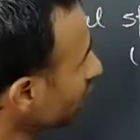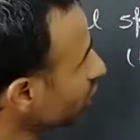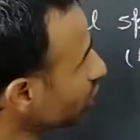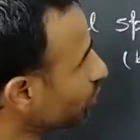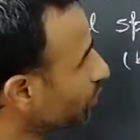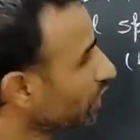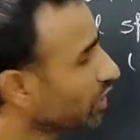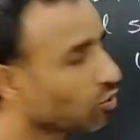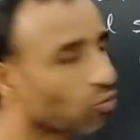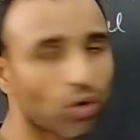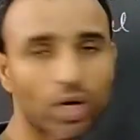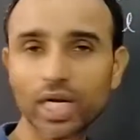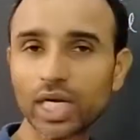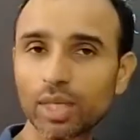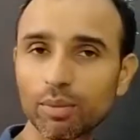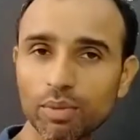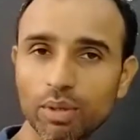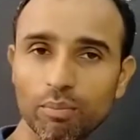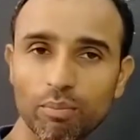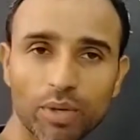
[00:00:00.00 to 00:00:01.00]
spin quantum
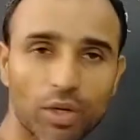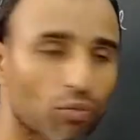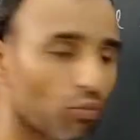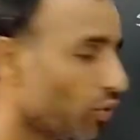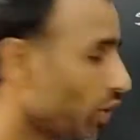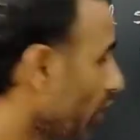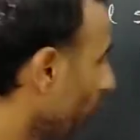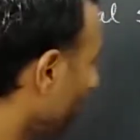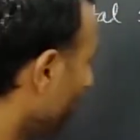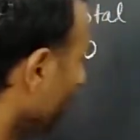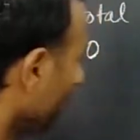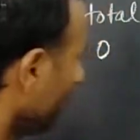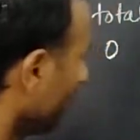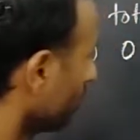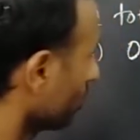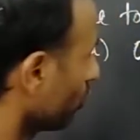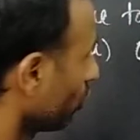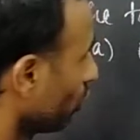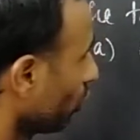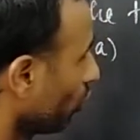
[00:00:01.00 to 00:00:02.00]
number will be. So
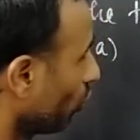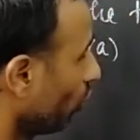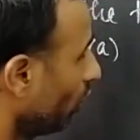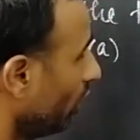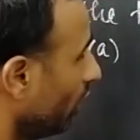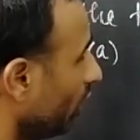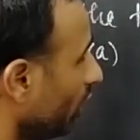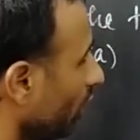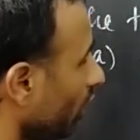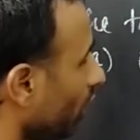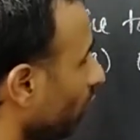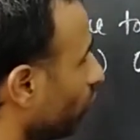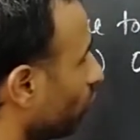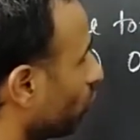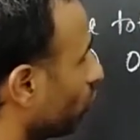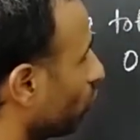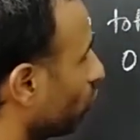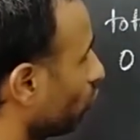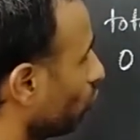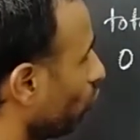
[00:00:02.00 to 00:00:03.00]
you know, if
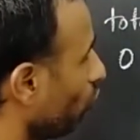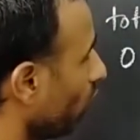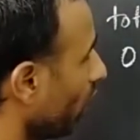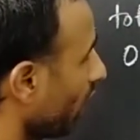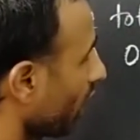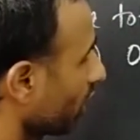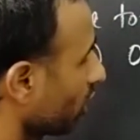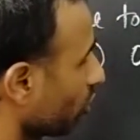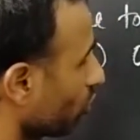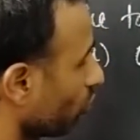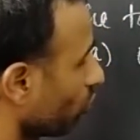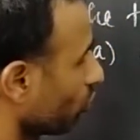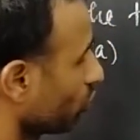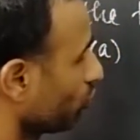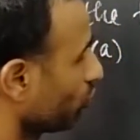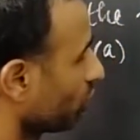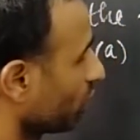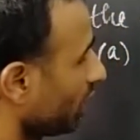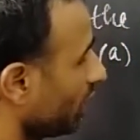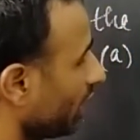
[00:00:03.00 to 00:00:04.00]
two electrons
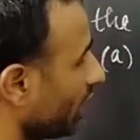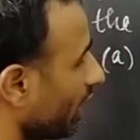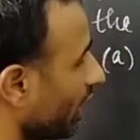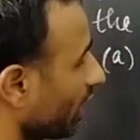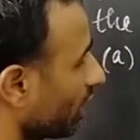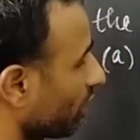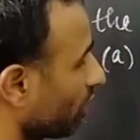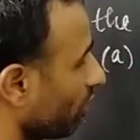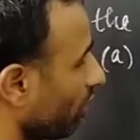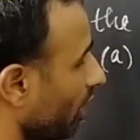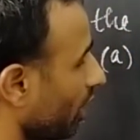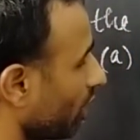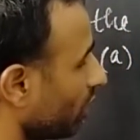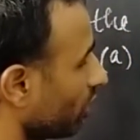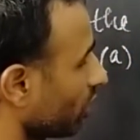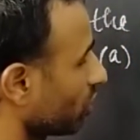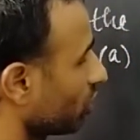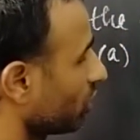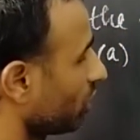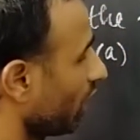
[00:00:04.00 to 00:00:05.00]
which interact are in the
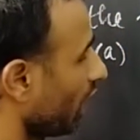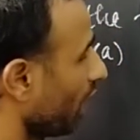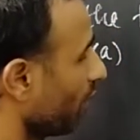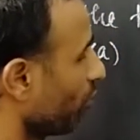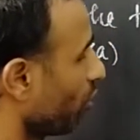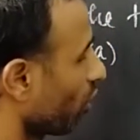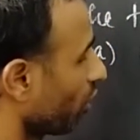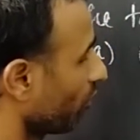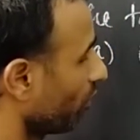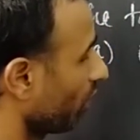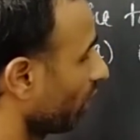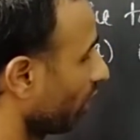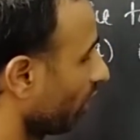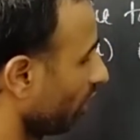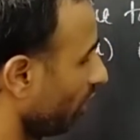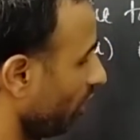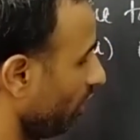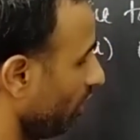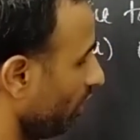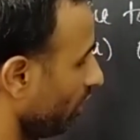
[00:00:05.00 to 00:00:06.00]
same orbital,
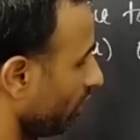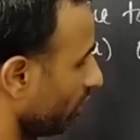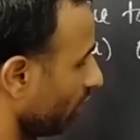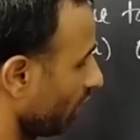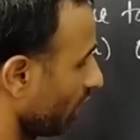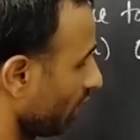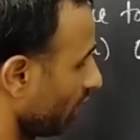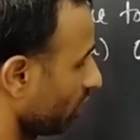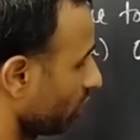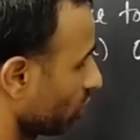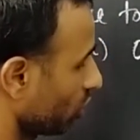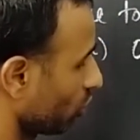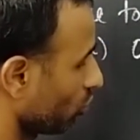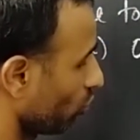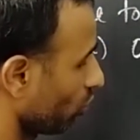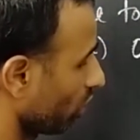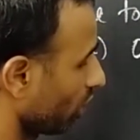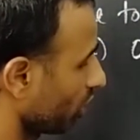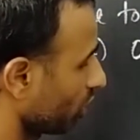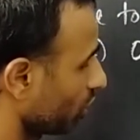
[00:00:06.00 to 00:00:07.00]
then its
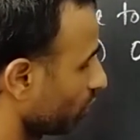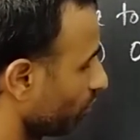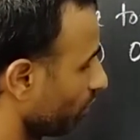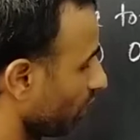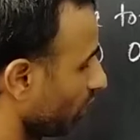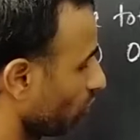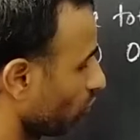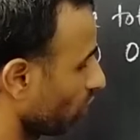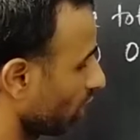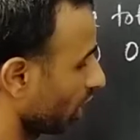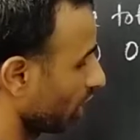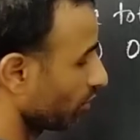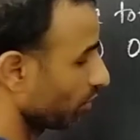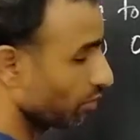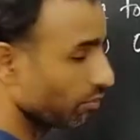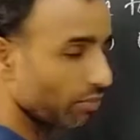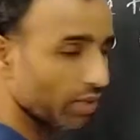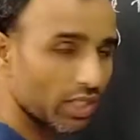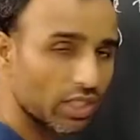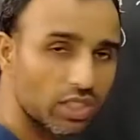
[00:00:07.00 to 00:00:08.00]
total spin quantum
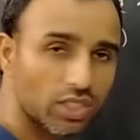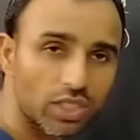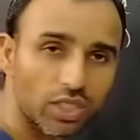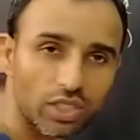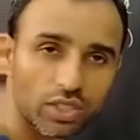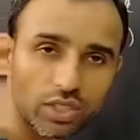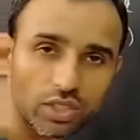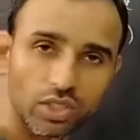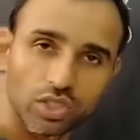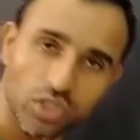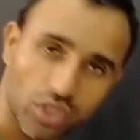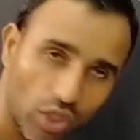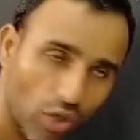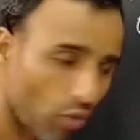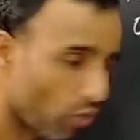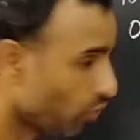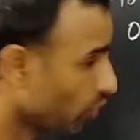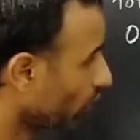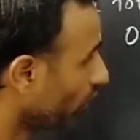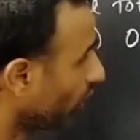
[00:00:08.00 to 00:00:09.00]
number is 0.
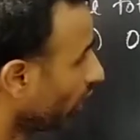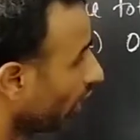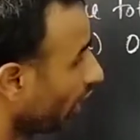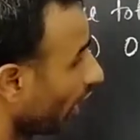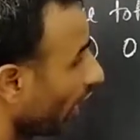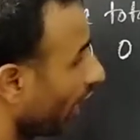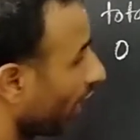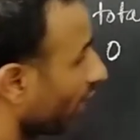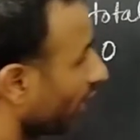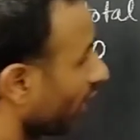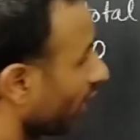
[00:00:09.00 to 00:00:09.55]
And